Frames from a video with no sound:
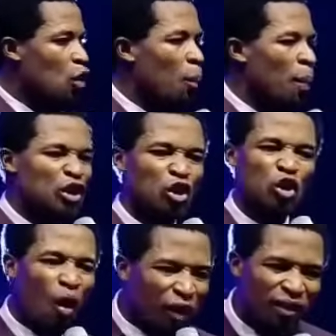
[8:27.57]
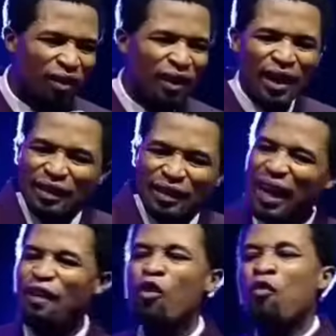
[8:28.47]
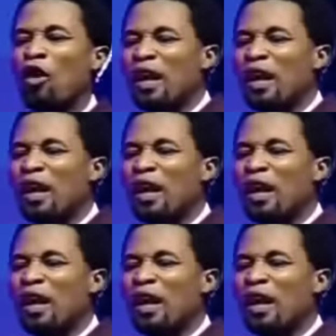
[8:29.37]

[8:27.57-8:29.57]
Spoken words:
you'll be shocked the level of